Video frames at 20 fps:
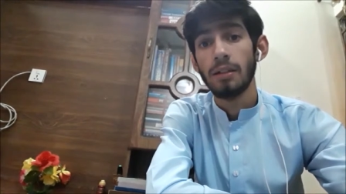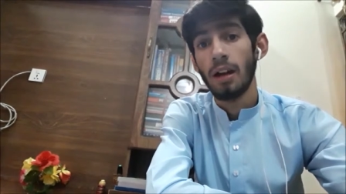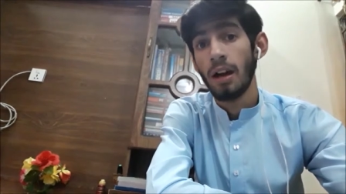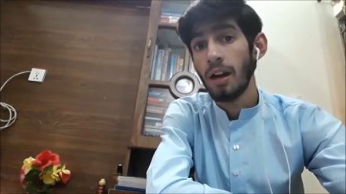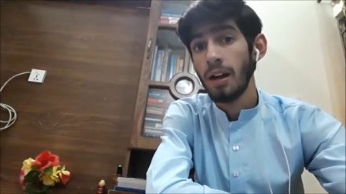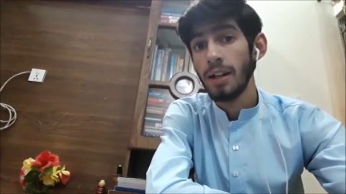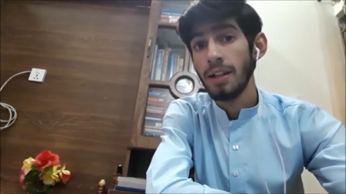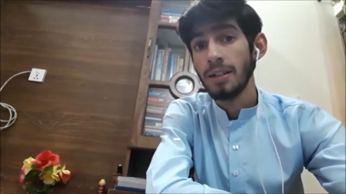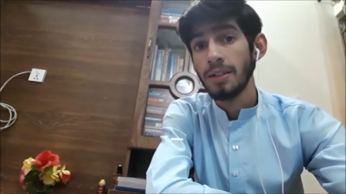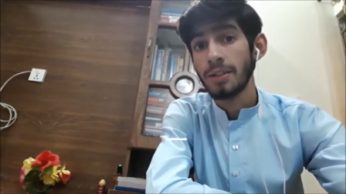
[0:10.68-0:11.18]

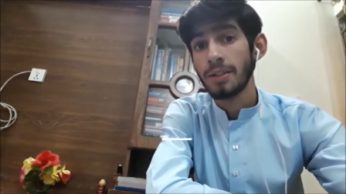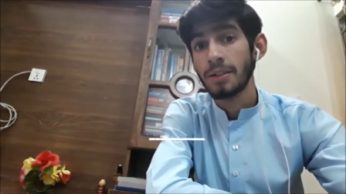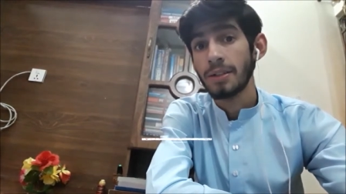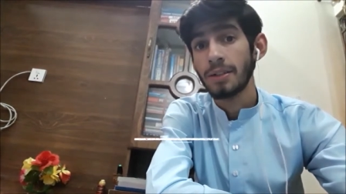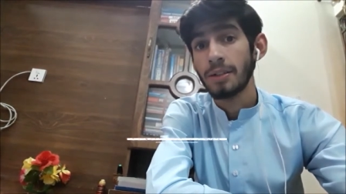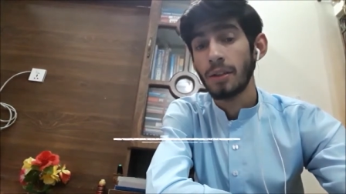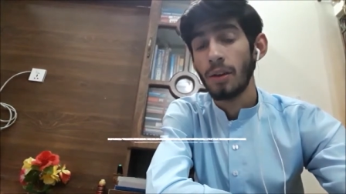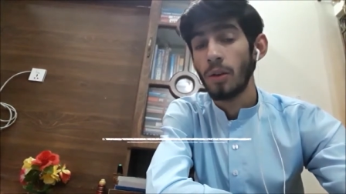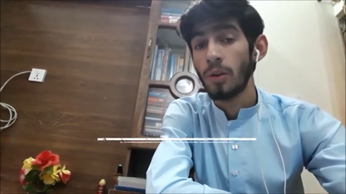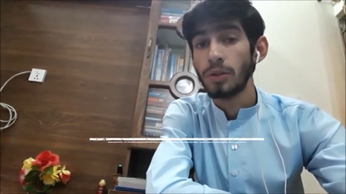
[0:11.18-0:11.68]
IELTS
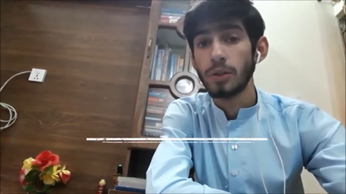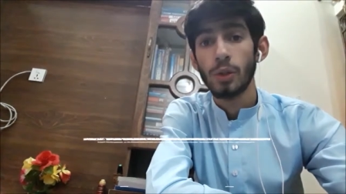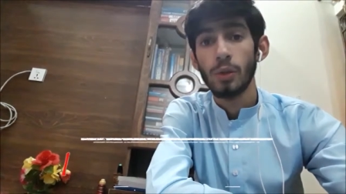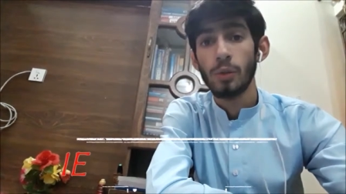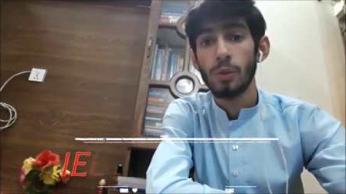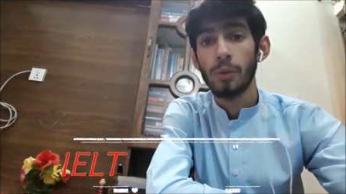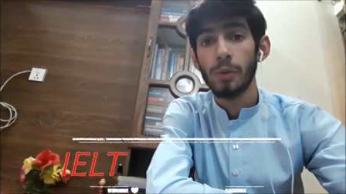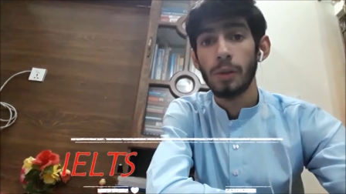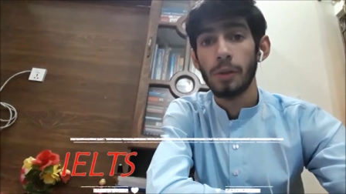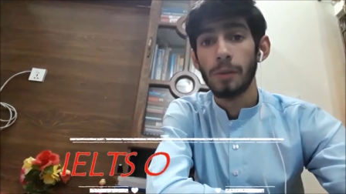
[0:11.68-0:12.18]
or
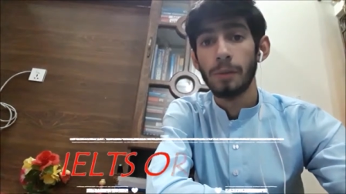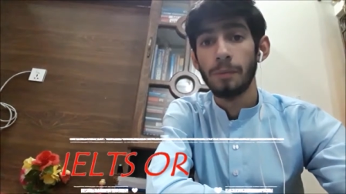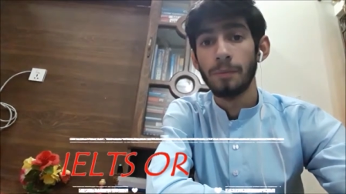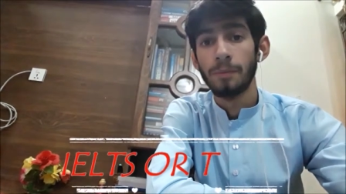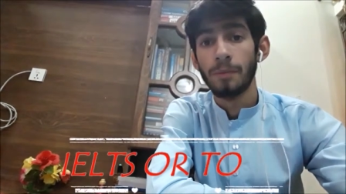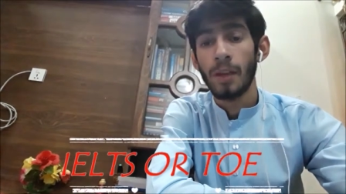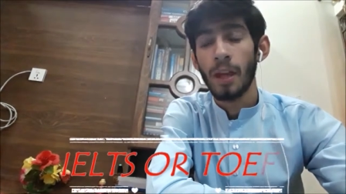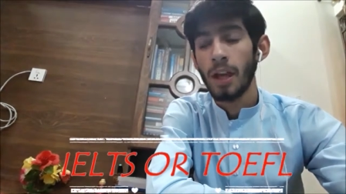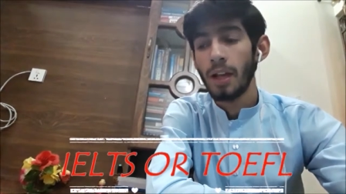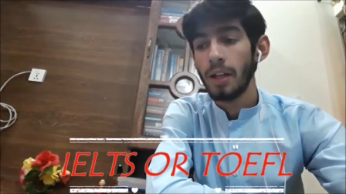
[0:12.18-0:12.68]
TOEFL.
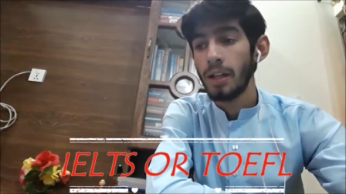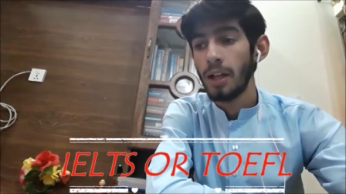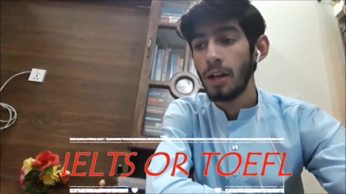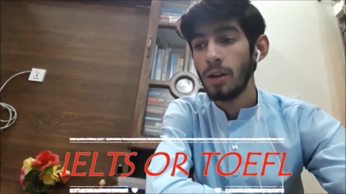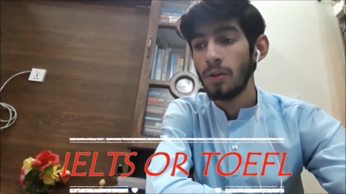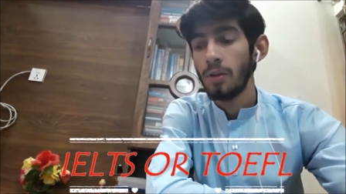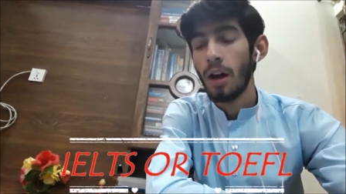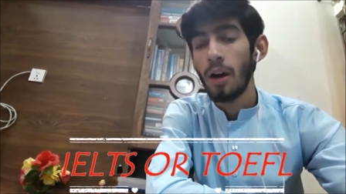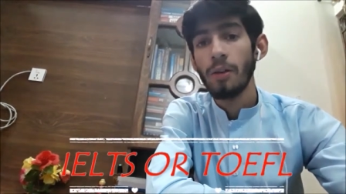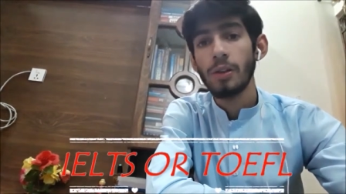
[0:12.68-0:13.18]

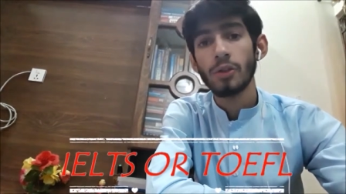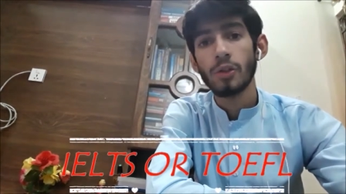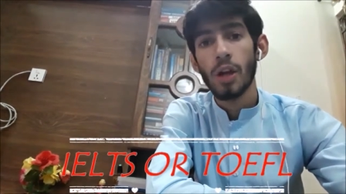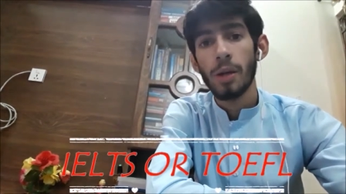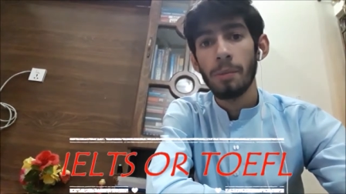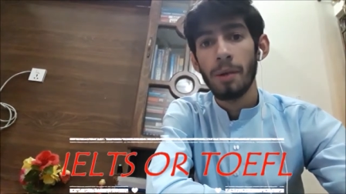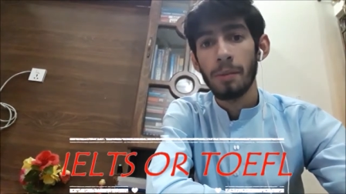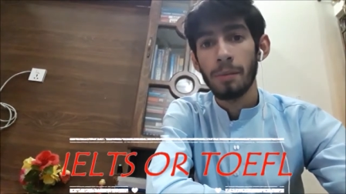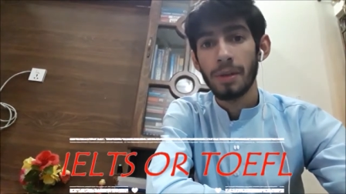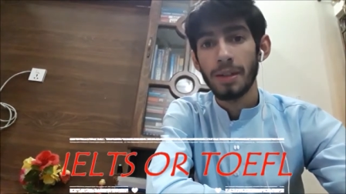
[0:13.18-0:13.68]
Now I will try
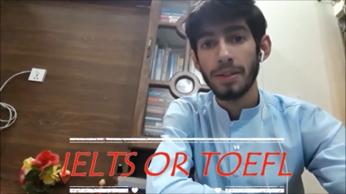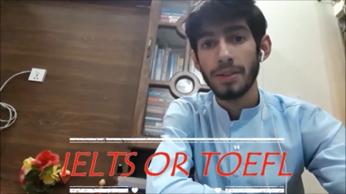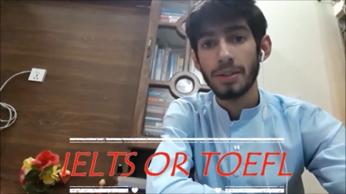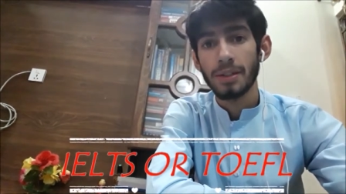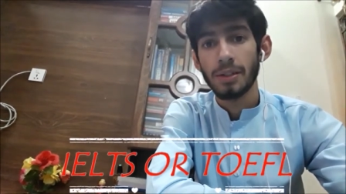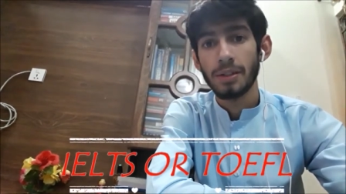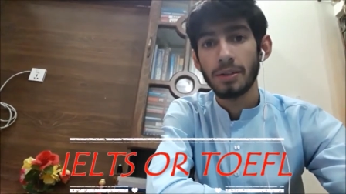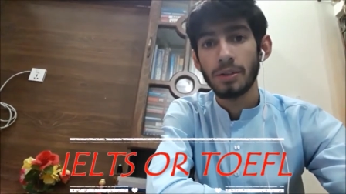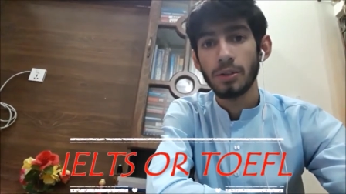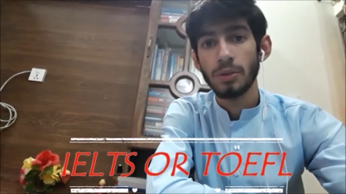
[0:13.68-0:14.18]
my best
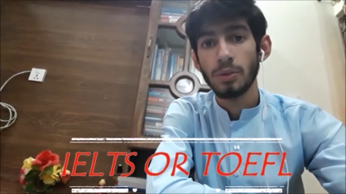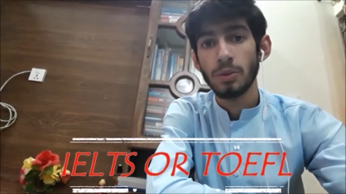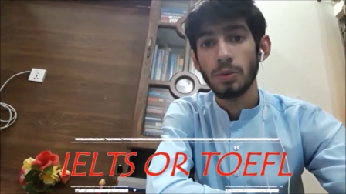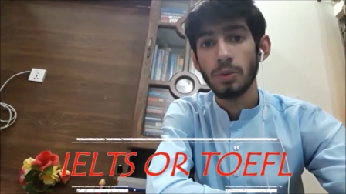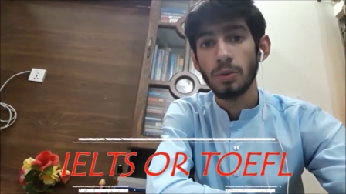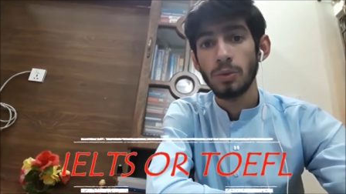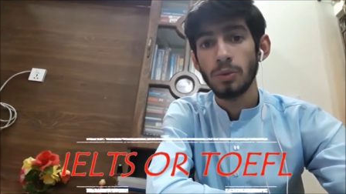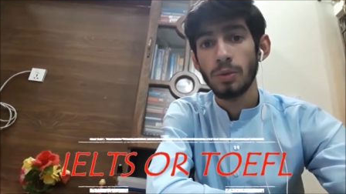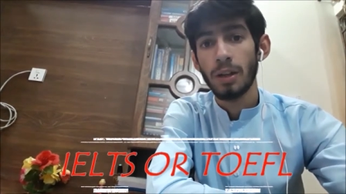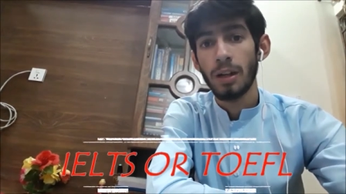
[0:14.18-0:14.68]

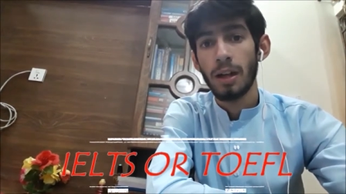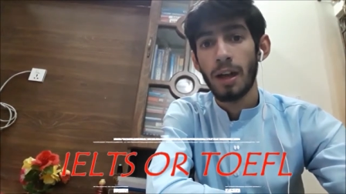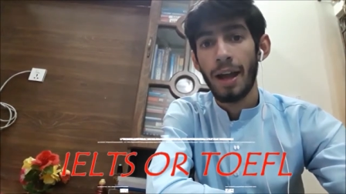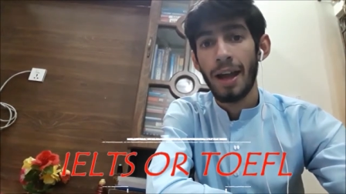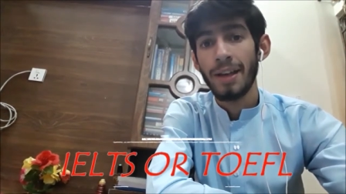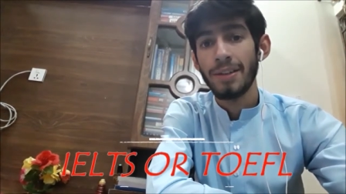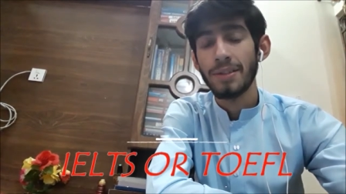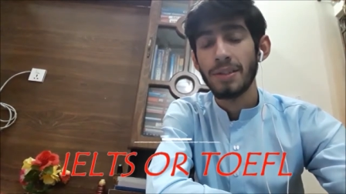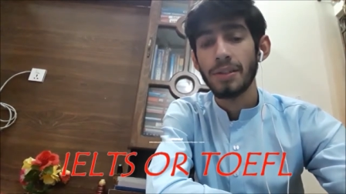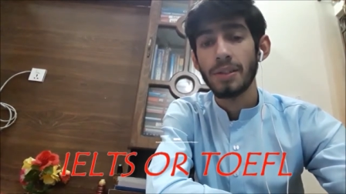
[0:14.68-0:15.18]
to
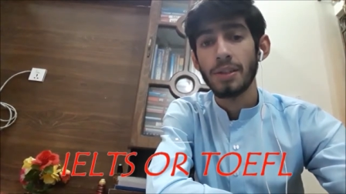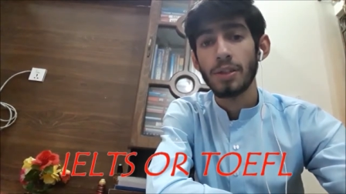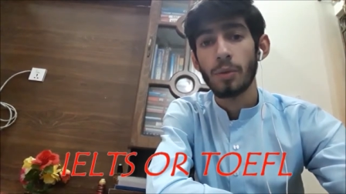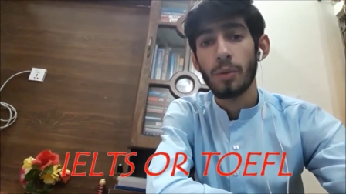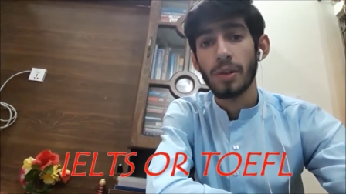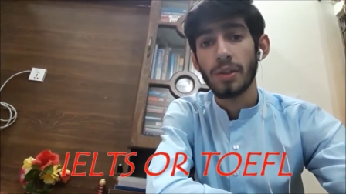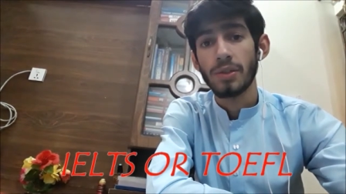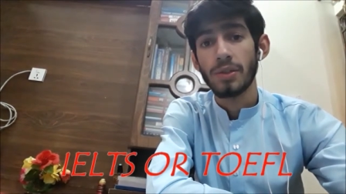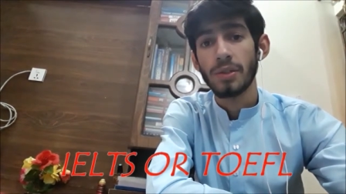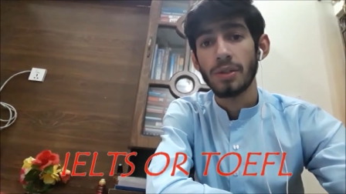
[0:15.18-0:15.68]
answer this
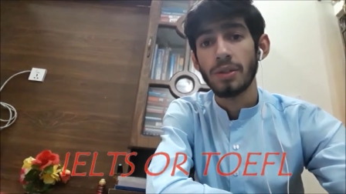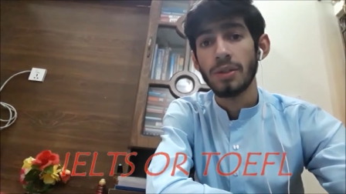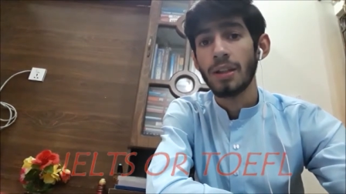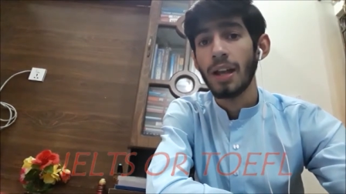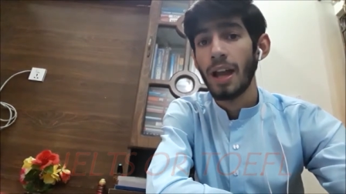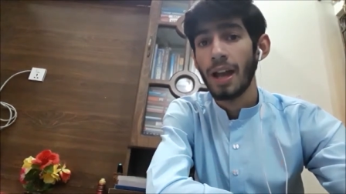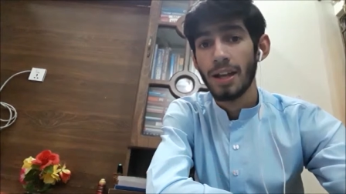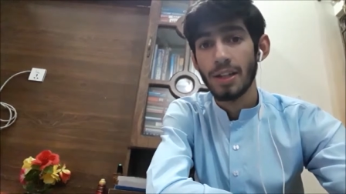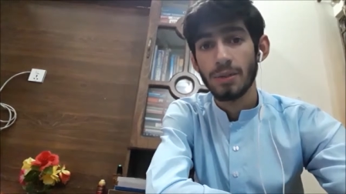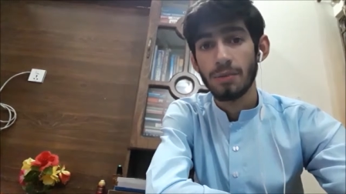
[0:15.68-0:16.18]
question
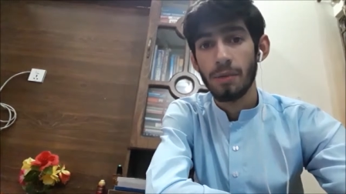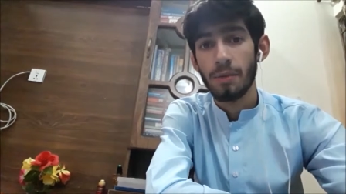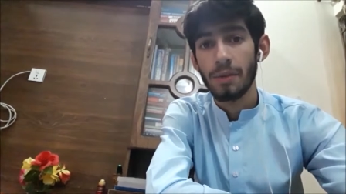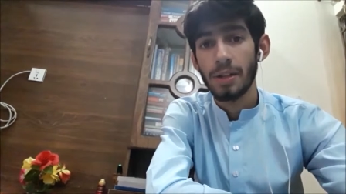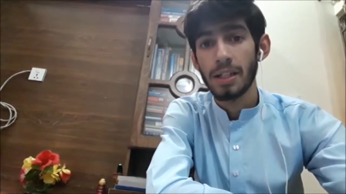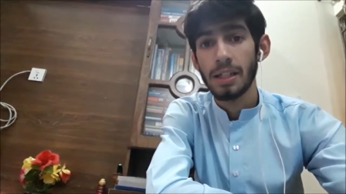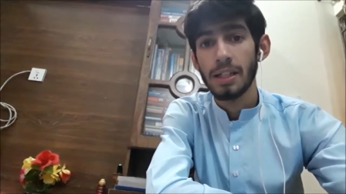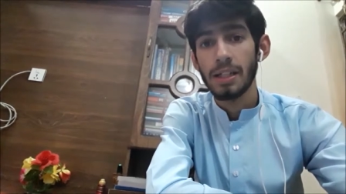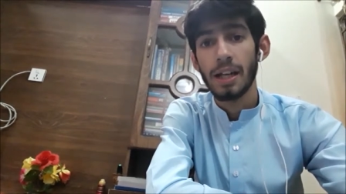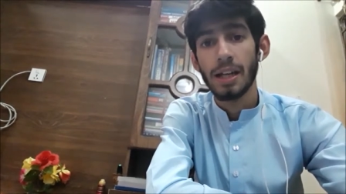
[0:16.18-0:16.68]
as
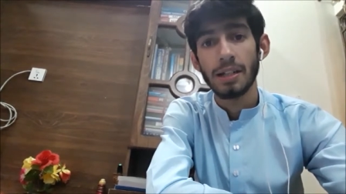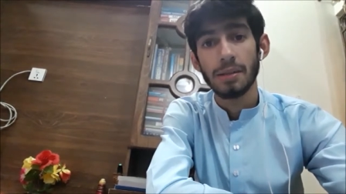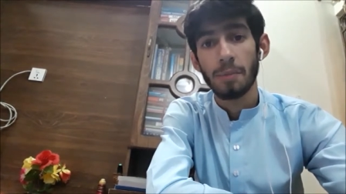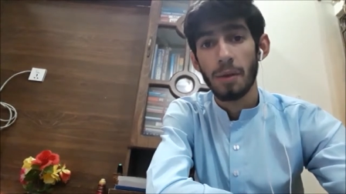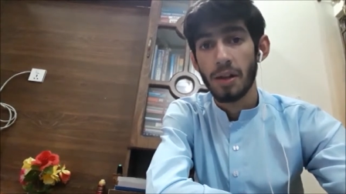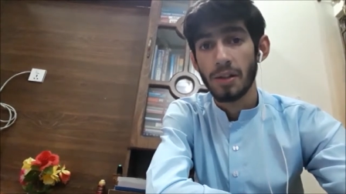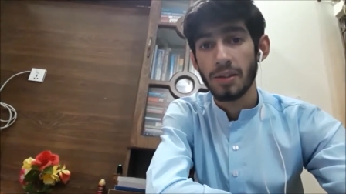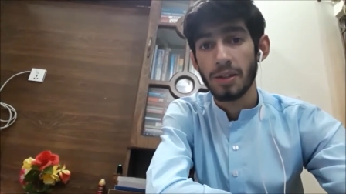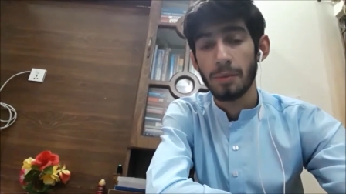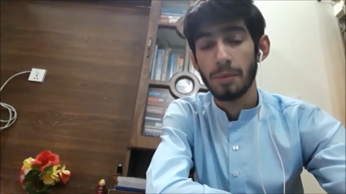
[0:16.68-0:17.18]
vividly as
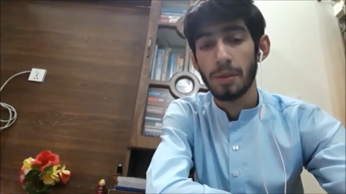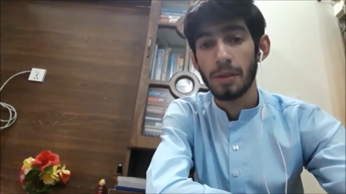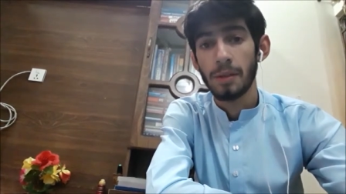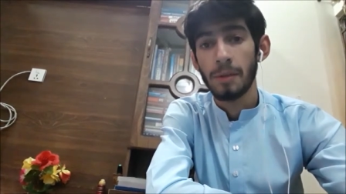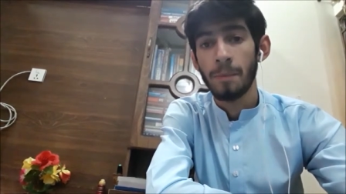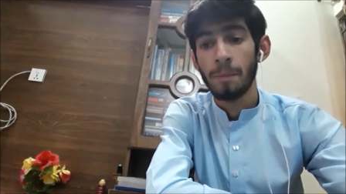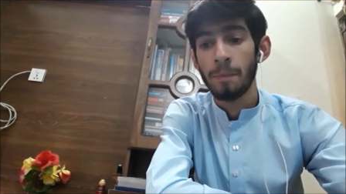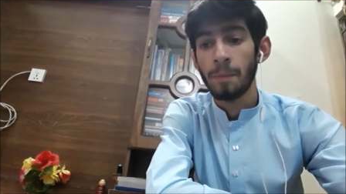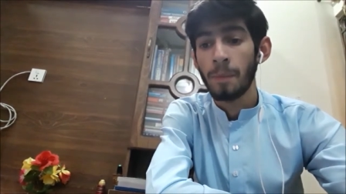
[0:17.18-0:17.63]
possible.